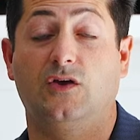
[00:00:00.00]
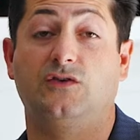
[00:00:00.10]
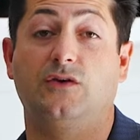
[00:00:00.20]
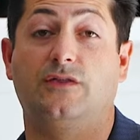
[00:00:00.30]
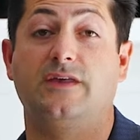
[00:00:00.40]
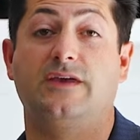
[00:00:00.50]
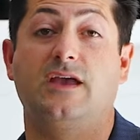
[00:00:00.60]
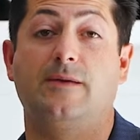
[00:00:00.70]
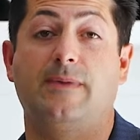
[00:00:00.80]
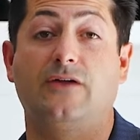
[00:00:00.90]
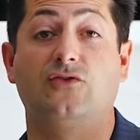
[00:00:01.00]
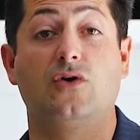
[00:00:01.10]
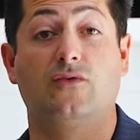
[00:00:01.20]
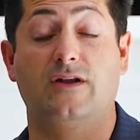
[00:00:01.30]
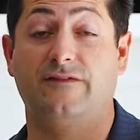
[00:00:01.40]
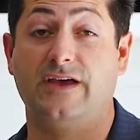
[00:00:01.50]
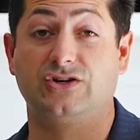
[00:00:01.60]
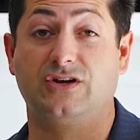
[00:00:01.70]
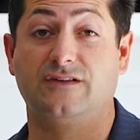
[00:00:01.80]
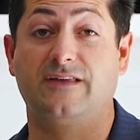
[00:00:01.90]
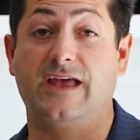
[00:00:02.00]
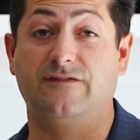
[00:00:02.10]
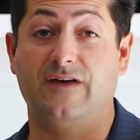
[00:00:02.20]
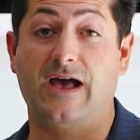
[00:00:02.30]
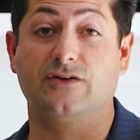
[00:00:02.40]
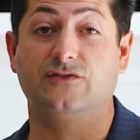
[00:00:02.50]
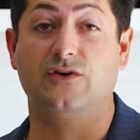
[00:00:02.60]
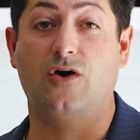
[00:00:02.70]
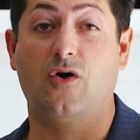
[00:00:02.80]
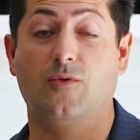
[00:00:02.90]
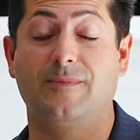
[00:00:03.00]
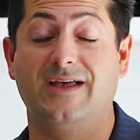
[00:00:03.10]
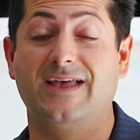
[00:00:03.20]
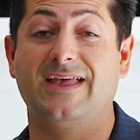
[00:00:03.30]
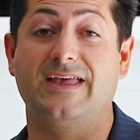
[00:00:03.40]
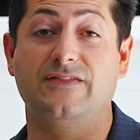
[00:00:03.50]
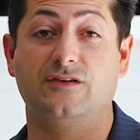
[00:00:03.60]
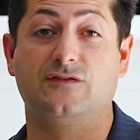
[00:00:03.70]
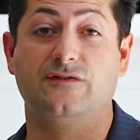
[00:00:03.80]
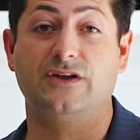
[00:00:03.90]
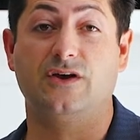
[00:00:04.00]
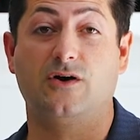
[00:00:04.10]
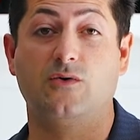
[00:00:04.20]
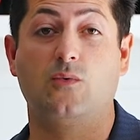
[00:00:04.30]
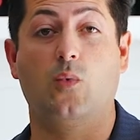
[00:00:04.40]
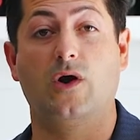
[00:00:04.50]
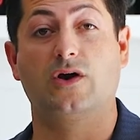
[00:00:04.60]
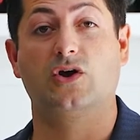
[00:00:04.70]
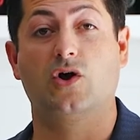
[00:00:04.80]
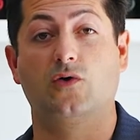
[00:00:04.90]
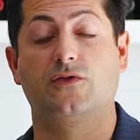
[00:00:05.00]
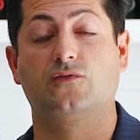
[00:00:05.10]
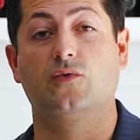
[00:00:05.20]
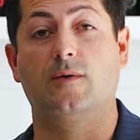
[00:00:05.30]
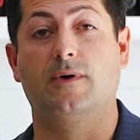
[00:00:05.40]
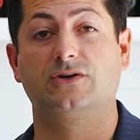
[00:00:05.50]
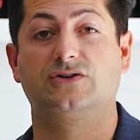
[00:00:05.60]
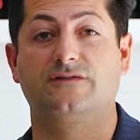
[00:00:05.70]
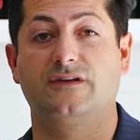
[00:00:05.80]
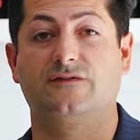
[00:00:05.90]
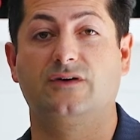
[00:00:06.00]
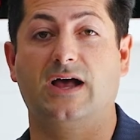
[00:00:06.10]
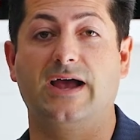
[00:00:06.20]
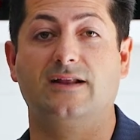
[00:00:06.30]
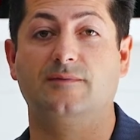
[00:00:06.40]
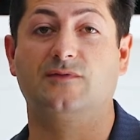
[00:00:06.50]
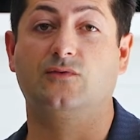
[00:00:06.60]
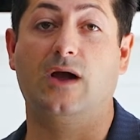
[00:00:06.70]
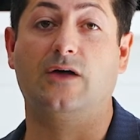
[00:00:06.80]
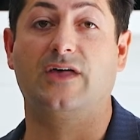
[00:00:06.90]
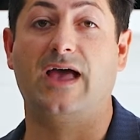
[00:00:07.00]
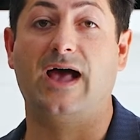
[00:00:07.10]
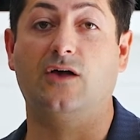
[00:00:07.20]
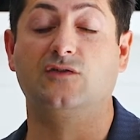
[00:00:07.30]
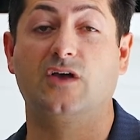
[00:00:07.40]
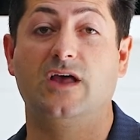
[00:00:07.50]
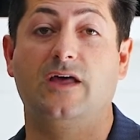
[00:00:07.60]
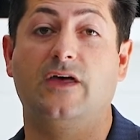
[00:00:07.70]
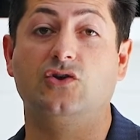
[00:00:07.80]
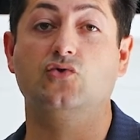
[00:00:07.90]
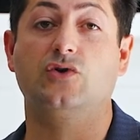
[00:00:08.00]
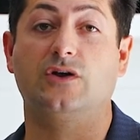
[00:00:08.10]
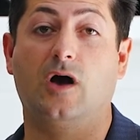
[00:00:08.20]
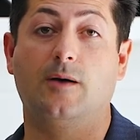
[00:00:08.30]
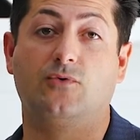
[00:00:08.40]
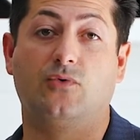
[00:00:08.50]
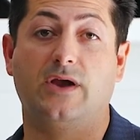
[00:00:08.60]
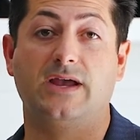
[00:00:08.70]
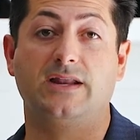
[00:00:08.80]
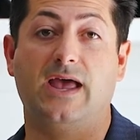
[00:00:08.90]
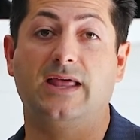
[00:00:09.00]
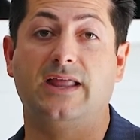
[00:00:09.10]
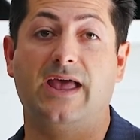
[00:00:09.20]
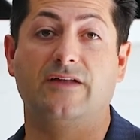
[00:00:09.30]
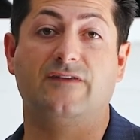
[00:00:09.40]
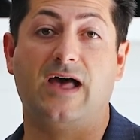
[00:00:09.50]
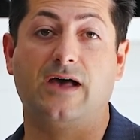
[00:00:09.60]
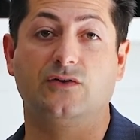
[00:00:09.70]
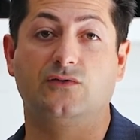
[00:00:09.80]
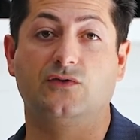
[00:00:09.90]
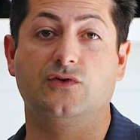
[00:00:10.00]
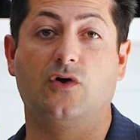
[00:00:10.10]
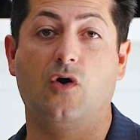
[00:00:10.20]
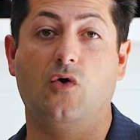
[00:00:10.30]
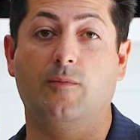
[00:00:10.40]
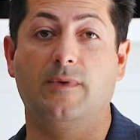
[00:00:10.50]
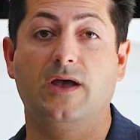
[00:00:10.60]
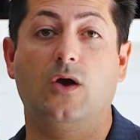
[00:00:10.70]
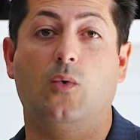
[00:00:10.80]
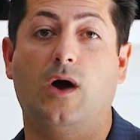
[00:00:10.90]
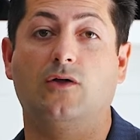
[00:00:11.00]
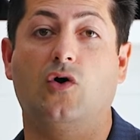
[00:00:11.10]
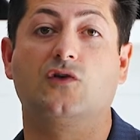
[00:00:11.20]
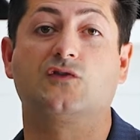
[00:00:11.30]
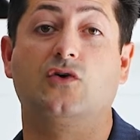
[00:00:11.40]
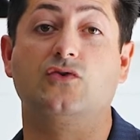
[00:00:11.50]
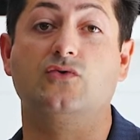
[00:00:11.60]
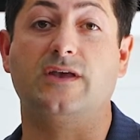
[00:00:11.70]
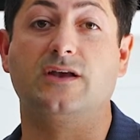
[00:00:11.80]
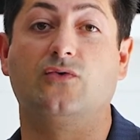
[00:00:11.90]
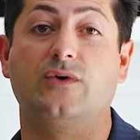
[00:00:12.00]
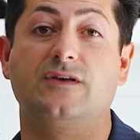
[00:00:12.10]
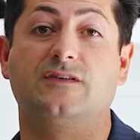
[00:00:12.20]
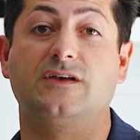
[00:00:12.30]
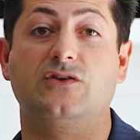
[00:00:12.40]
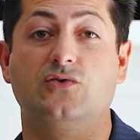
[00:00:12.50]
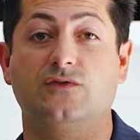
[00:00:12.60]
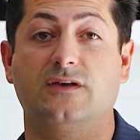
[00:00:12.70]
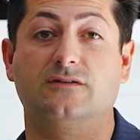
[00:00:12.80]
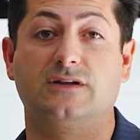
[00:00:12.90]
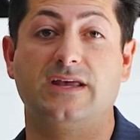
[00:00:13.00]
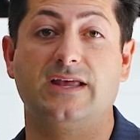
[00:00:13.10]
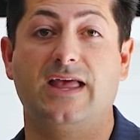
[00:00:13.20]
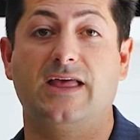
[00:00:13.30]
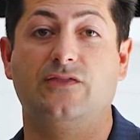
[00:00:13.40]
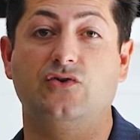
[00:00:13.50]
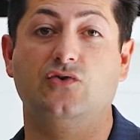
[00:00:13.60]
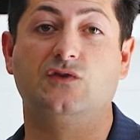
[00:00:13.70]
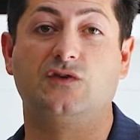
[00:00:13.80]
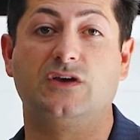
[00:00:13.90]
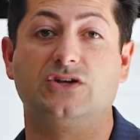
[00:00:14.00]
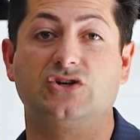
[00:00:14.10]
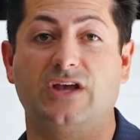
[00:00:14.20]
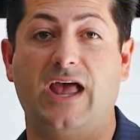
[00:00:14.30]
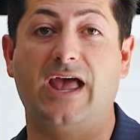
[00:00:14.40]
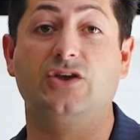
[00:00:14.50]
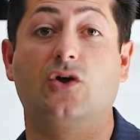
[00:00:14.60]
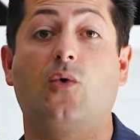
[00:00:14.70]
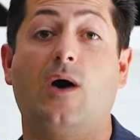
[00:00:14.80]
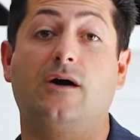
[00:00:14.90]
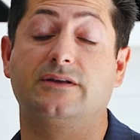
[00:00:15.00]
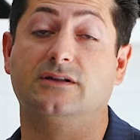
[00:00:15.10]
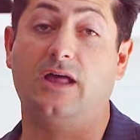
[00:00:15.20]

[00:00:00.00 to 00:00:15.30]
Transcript: So you're thinking about doing renovations to add value to your home. In this video, we're gonna go through a bunch of different items throughout the house that you can upgrade and add value to your home, while also you increasing the utility, the usage, and your quality of